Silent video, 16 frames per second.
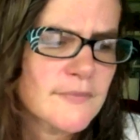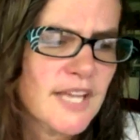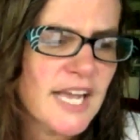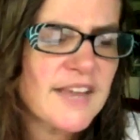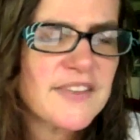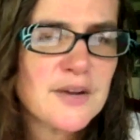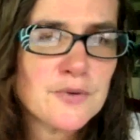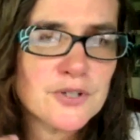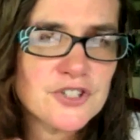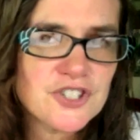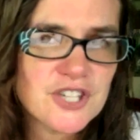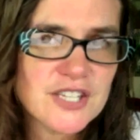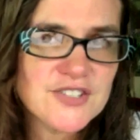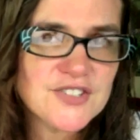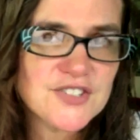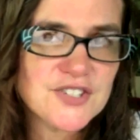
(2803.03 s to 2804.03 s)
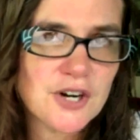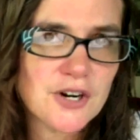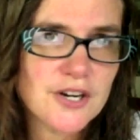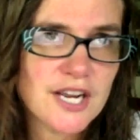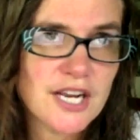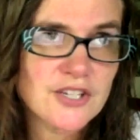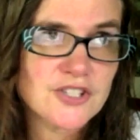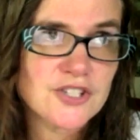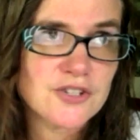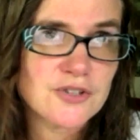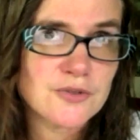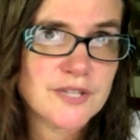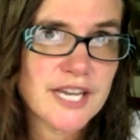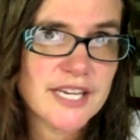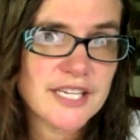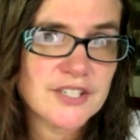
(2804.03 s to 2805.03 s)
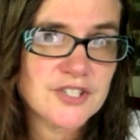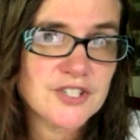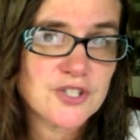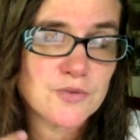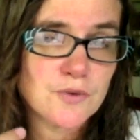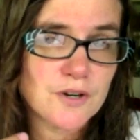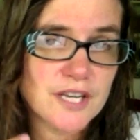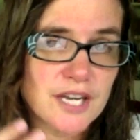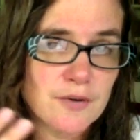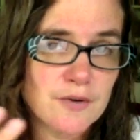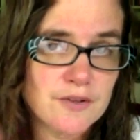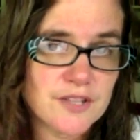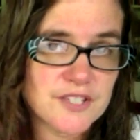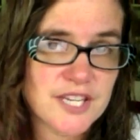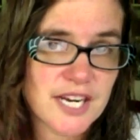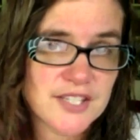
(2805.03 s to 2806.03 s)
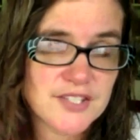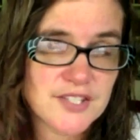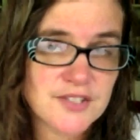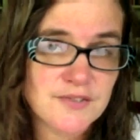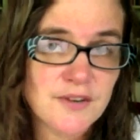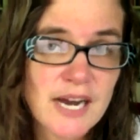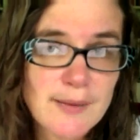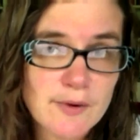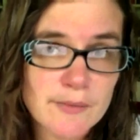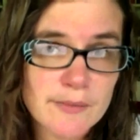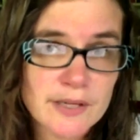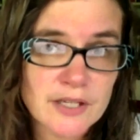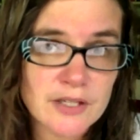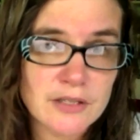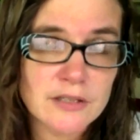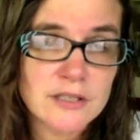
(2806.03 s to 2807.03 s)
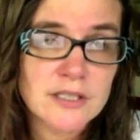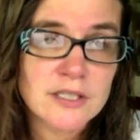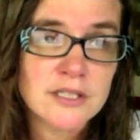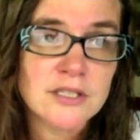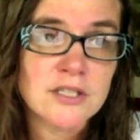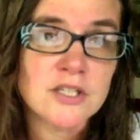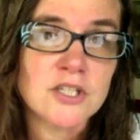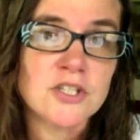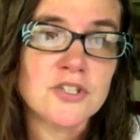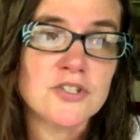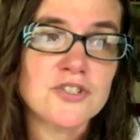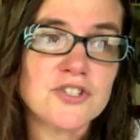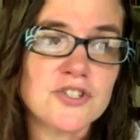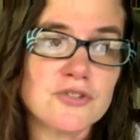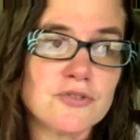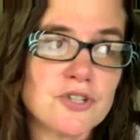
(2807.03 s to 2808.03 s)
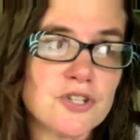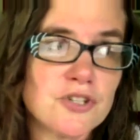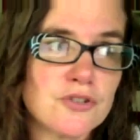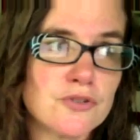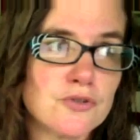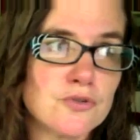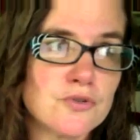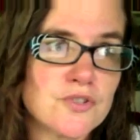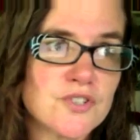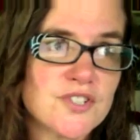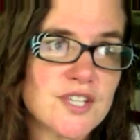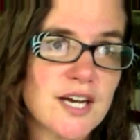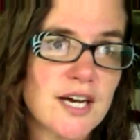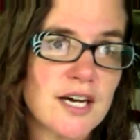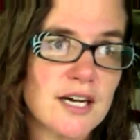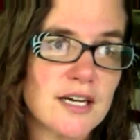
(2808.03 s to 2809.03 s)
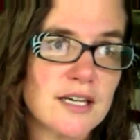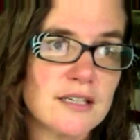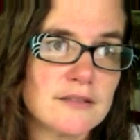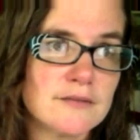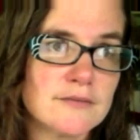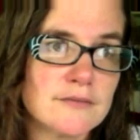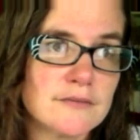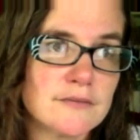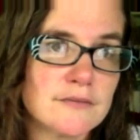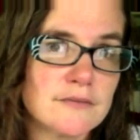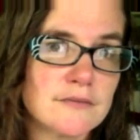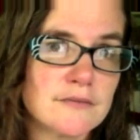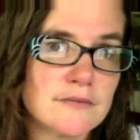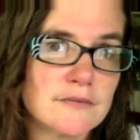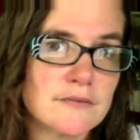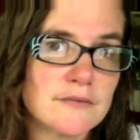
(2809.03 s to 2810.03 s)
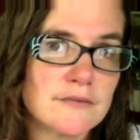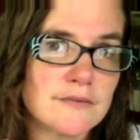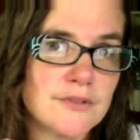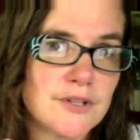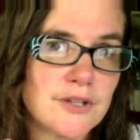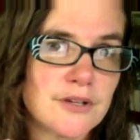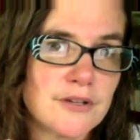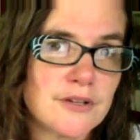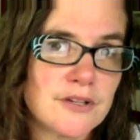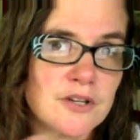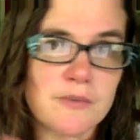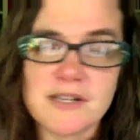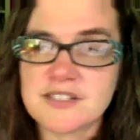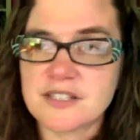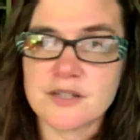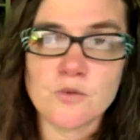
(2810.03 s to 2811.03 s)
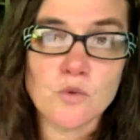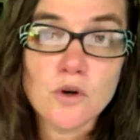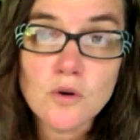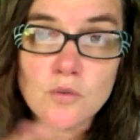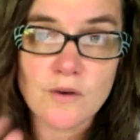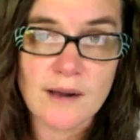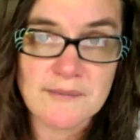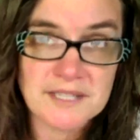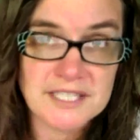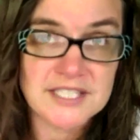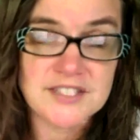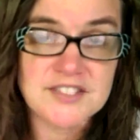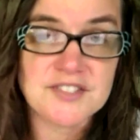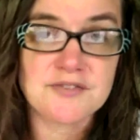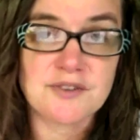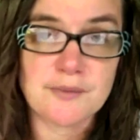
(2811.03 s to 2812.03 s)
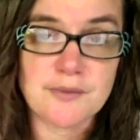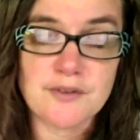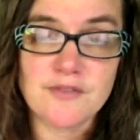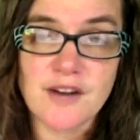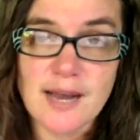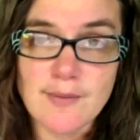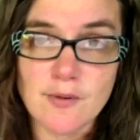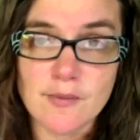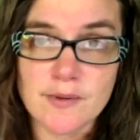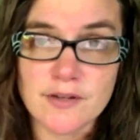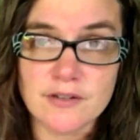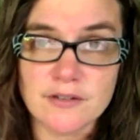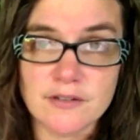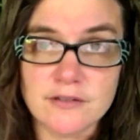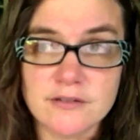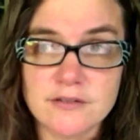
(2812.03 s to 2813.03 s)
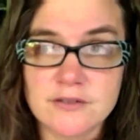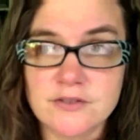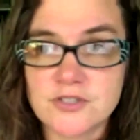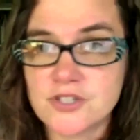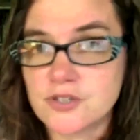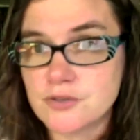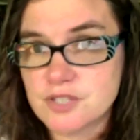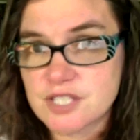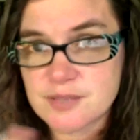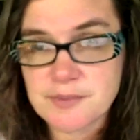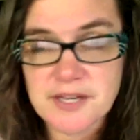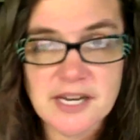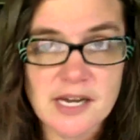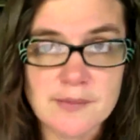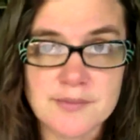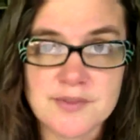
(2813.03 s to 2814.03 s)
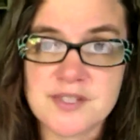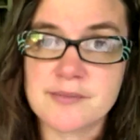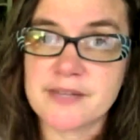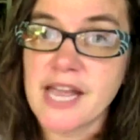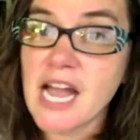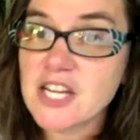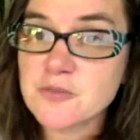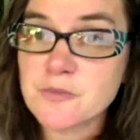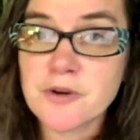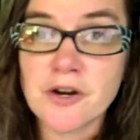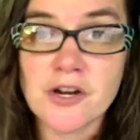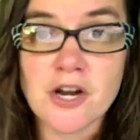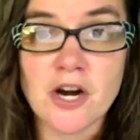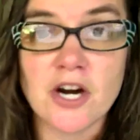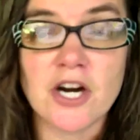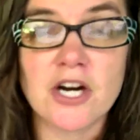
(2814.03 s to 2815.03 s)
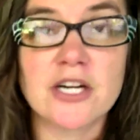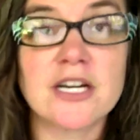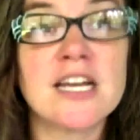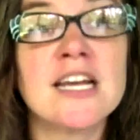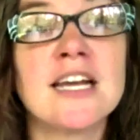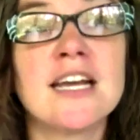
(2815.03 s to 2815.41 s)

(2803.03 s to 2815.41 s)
they were just starting to get into working with the Texas Fiber Mill to use, you know, basically wool remnants from the fiber mill to spin up some cashmere yarn.